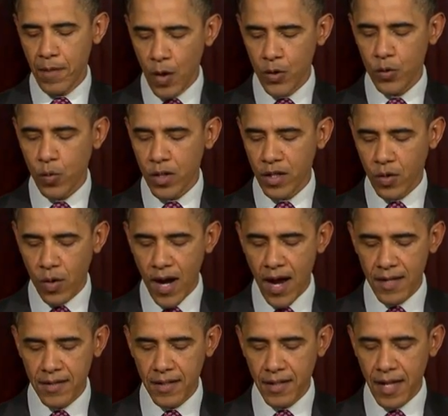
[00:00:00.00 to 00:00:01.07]
Those were the
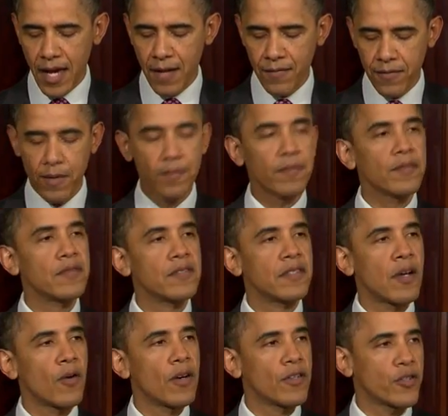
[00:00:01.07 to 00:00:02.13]
cries that came from
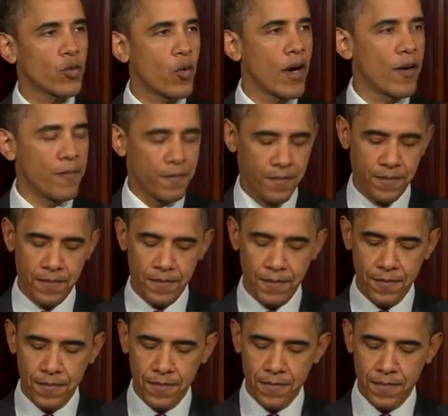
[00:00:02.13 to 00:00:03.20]
Tahrir Square,
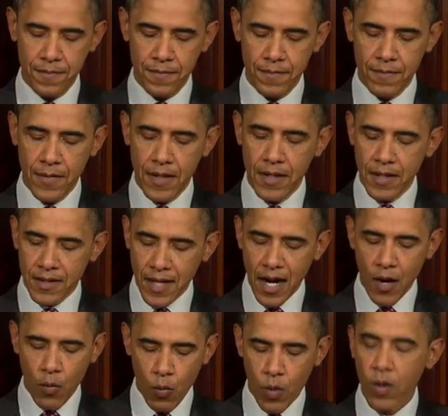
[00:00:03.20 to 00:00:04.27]
and the
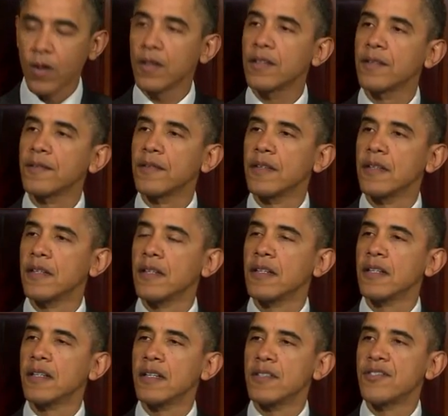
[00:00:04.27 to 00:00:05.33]
entire world
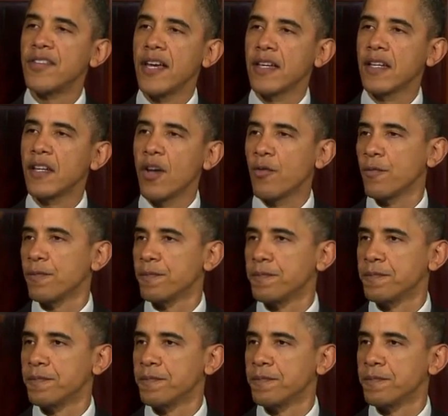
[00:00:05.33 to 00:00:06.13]
has taken note.